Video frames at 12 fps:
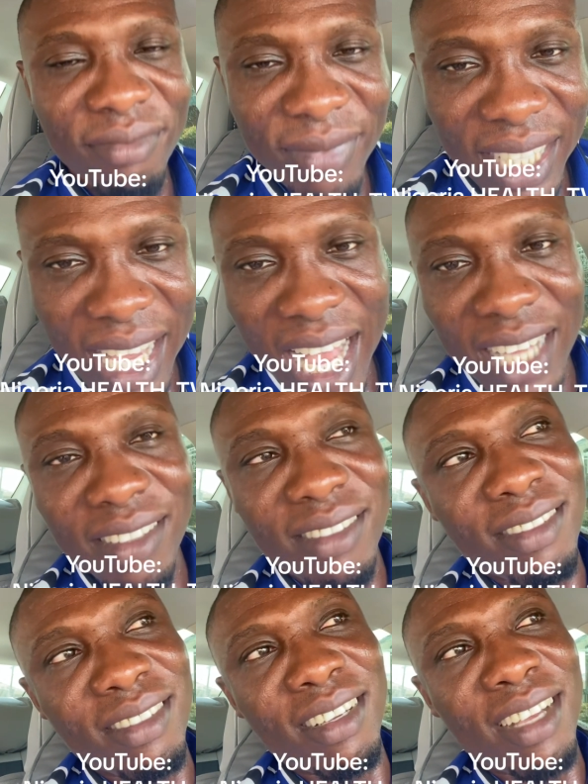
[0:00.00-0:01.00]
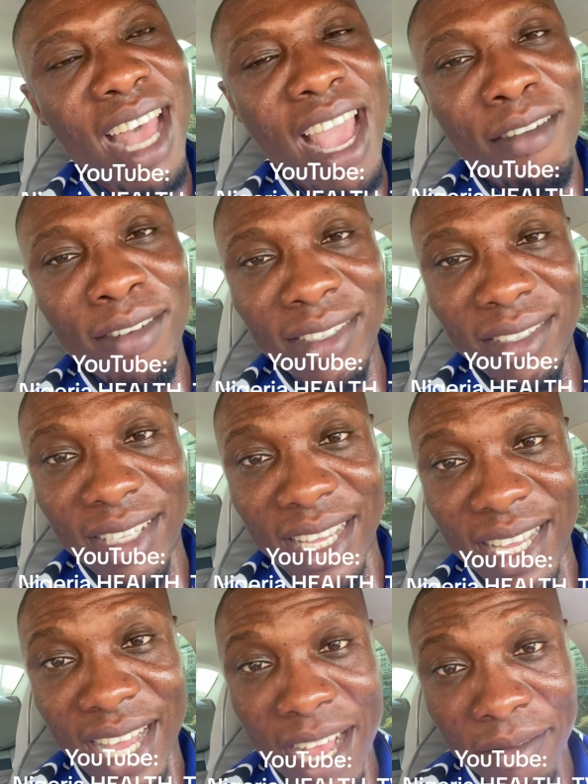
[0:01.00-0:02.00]
they are at high risk.
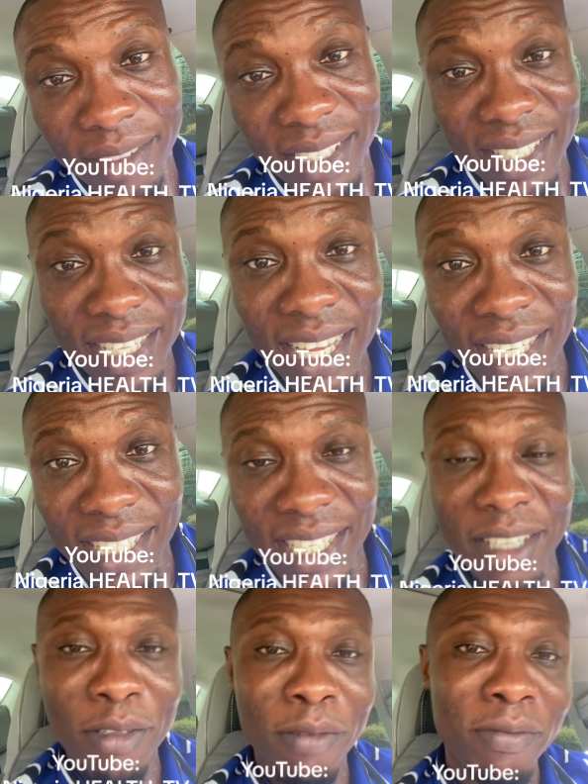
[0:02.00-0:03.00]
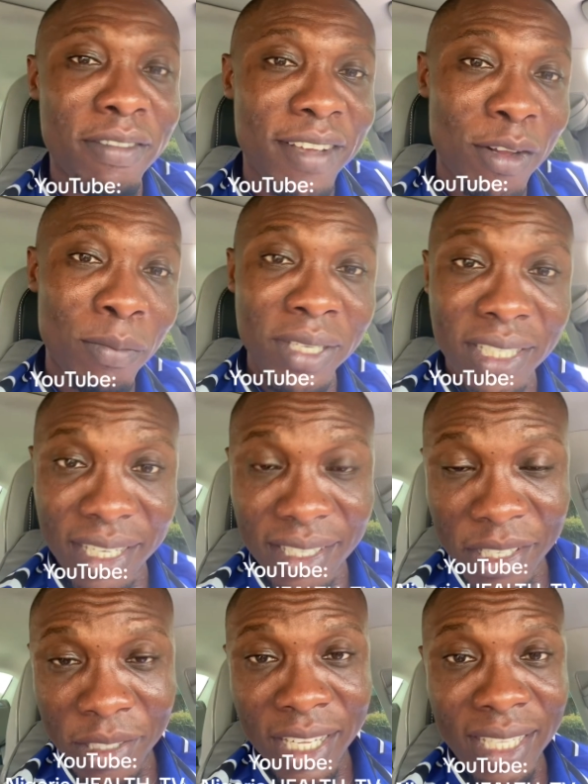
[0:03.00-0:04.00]
They stand a chance of developing
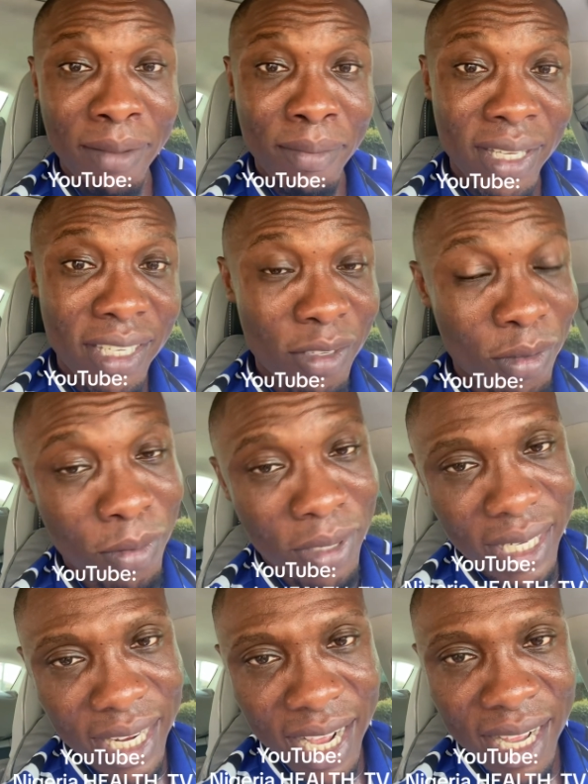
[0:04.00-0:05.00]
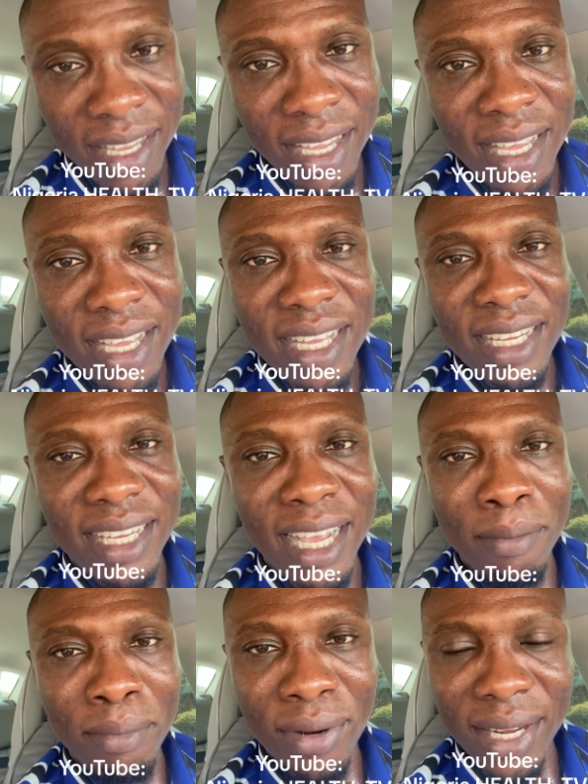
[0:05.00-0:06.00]
gestational diabetes during their
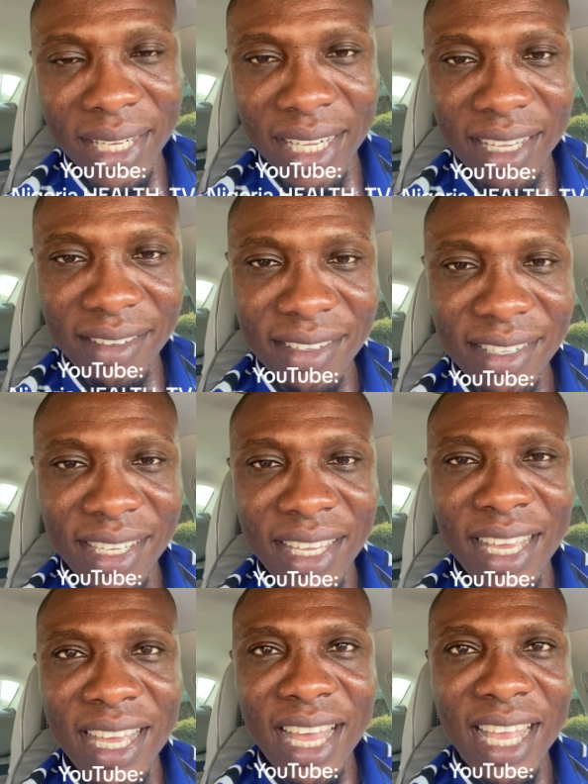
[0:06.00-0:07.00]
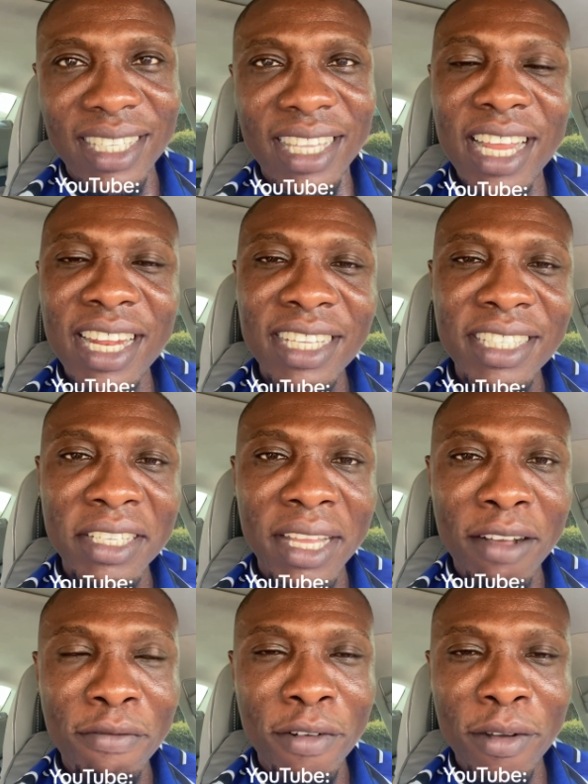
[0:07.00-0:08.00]
pregnancy. Is there anything
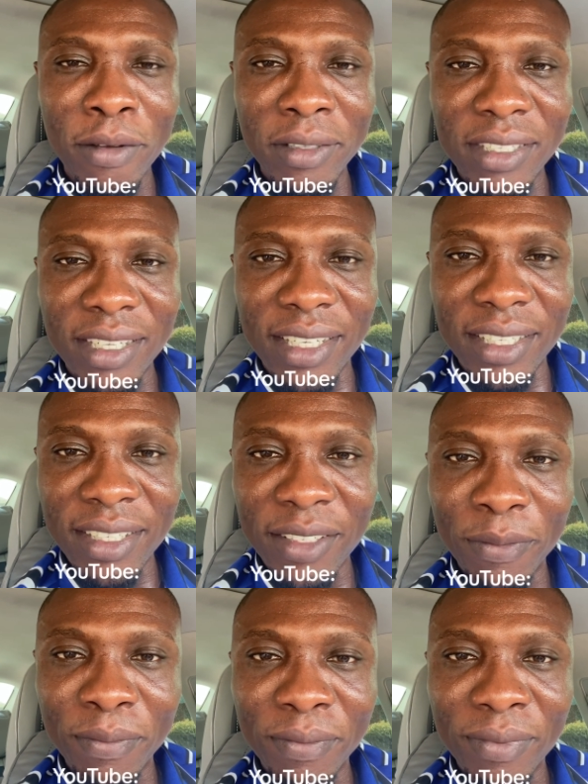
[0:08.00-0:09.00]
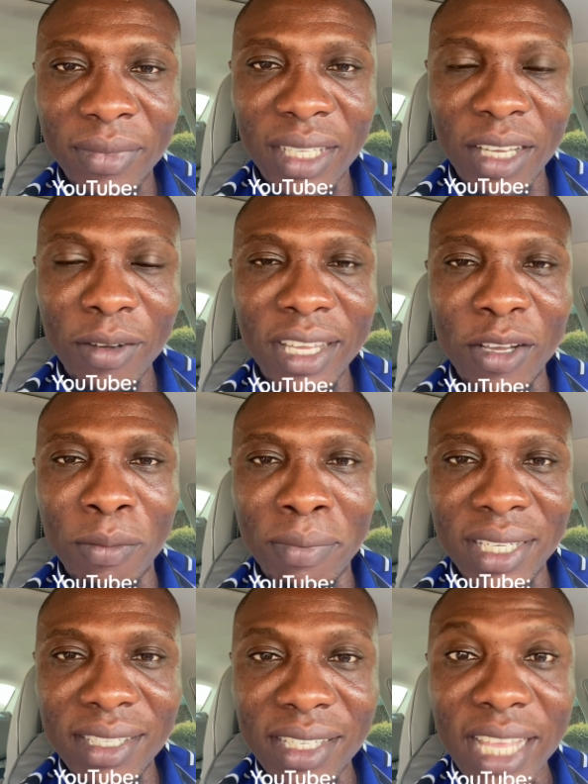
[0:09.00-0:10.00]
I've forgotten? Okay,
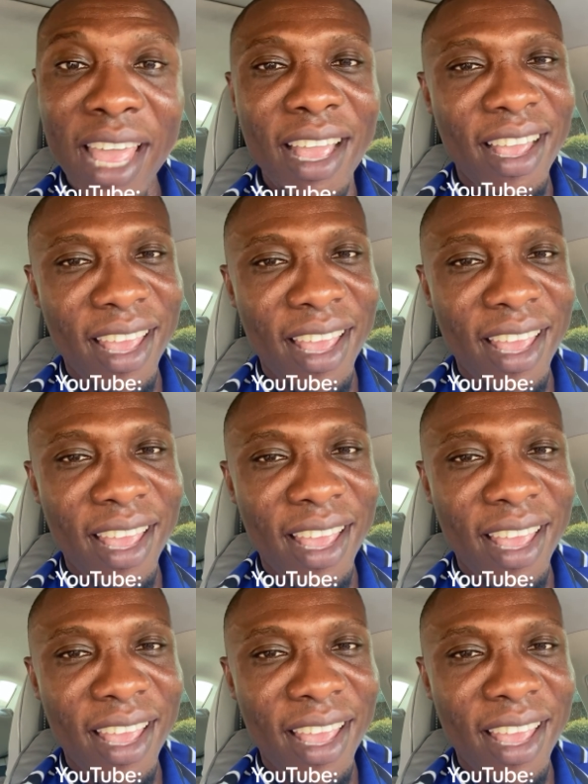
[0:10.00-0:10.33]
obesity.